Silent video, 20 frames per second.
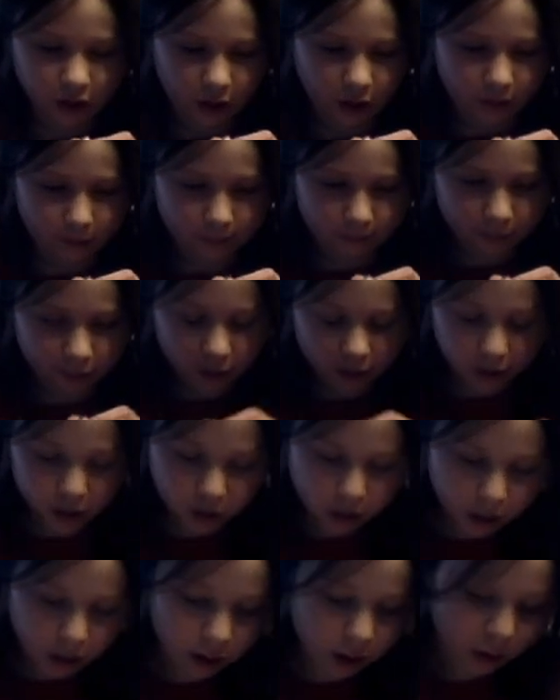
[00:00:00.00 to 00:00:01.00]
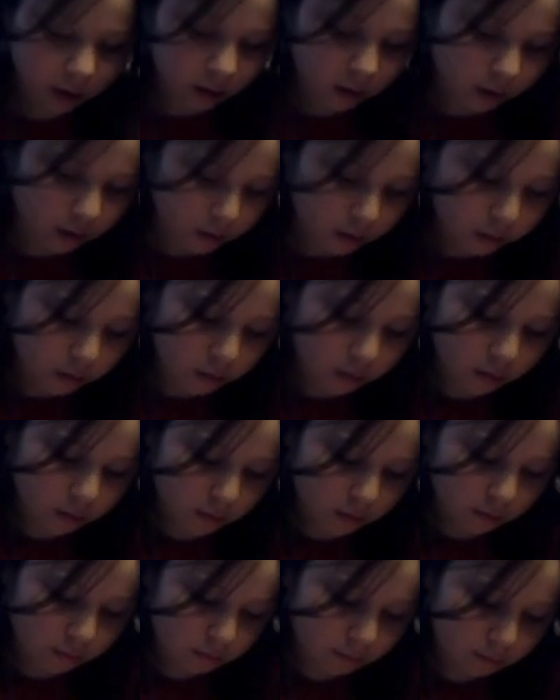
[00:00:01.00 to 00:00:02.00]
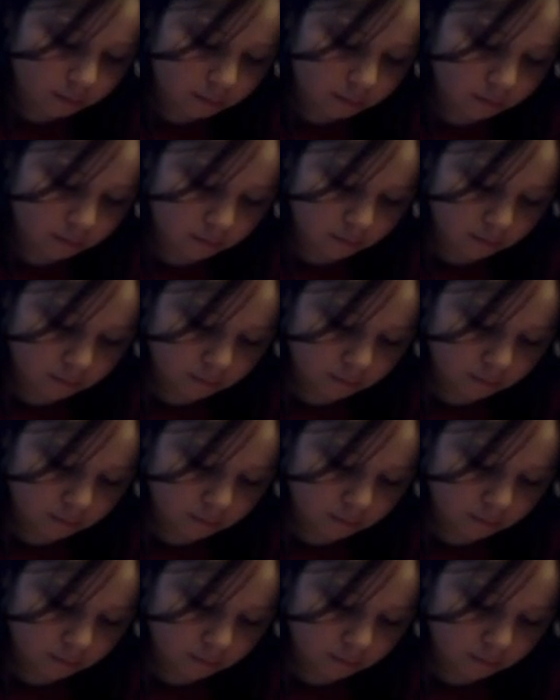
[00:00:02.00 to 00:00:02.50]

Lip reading: A lot of times layers of blue will help.